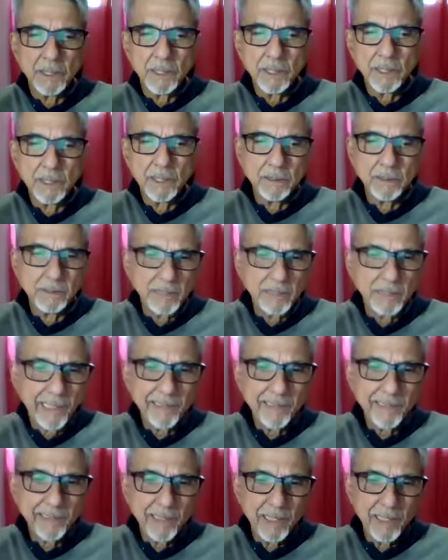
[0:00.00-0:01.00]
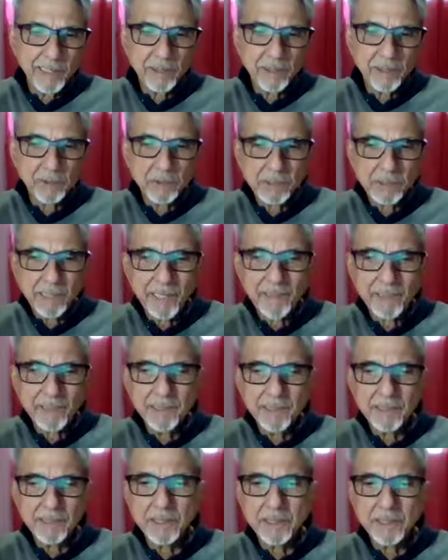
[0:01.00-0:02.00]
and sadness,
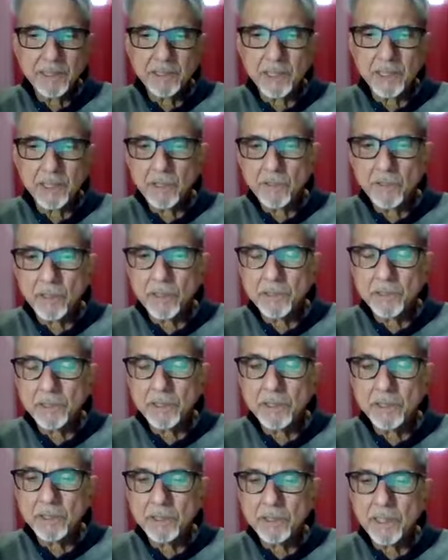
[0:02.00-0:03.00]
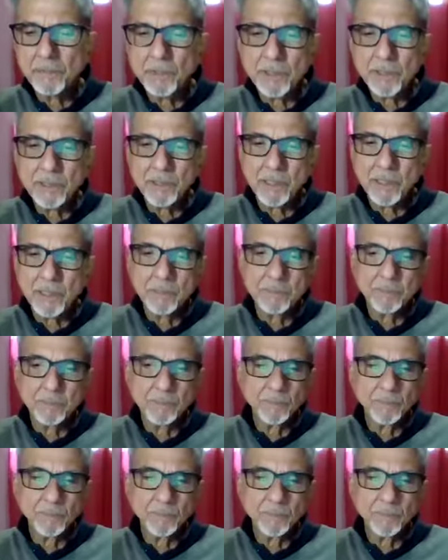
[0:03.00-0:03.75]
austerity, generosity, everything,